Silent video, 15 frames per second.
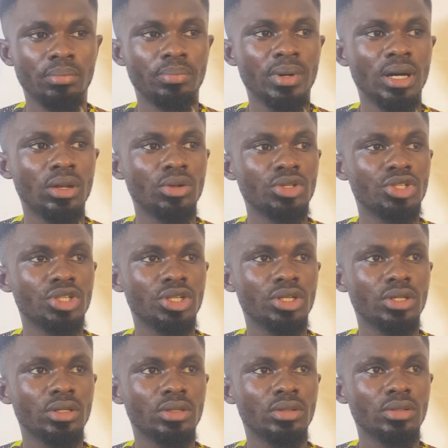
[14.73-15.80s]

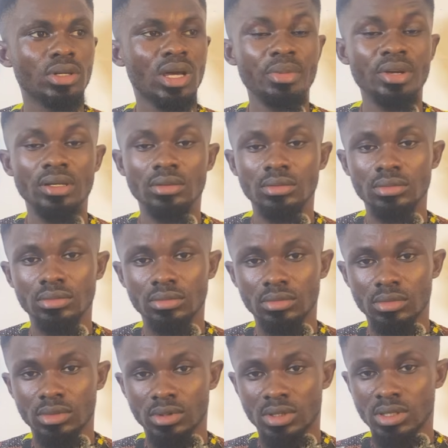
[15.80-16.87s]
biology. I mean,
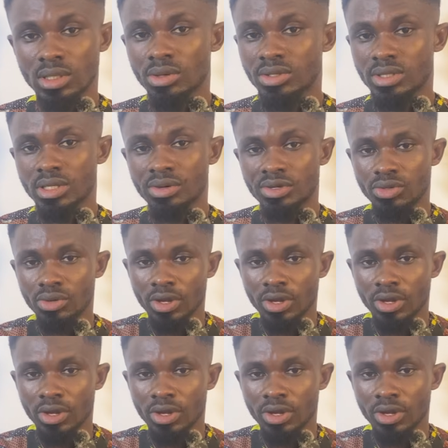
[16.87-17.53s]
cell series.